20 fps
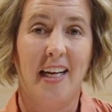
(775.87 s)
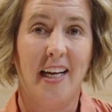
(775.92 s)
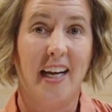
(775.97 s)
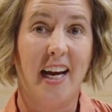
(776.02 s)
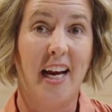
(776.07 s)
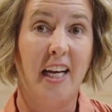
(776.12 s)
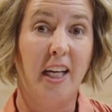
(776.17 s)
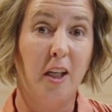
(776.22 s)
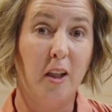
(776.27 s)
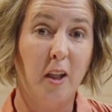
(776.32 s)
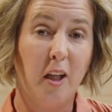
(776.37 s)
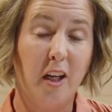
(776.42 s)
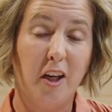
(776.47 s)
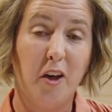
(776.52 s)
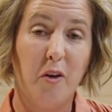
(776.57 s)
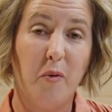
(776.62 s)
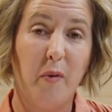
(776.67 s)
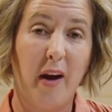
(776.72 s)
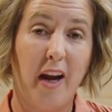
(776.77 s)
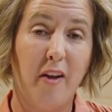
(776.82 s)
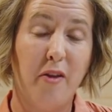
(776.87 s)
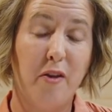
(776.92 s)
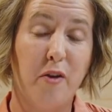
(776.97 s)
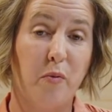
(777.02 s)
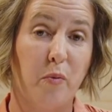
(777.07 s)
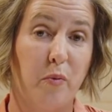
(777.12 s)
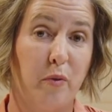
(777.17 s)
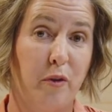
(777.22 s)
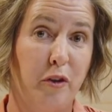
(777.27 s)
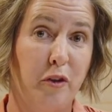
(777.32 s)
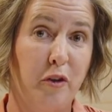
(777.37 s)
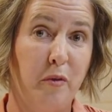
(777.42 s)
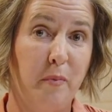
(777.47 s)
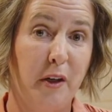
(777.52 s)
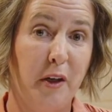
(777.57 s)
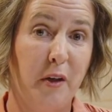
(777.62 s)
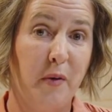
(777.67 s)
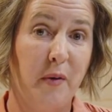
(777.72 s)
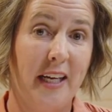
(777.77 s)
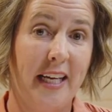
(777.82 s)
can you look around the room
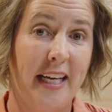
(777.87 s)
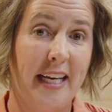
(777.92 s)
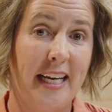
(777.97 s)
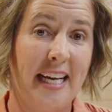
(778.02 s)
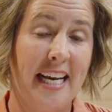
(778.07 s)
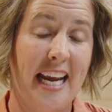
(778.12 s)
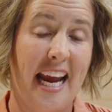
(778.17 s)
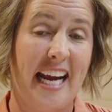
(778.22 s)
you're in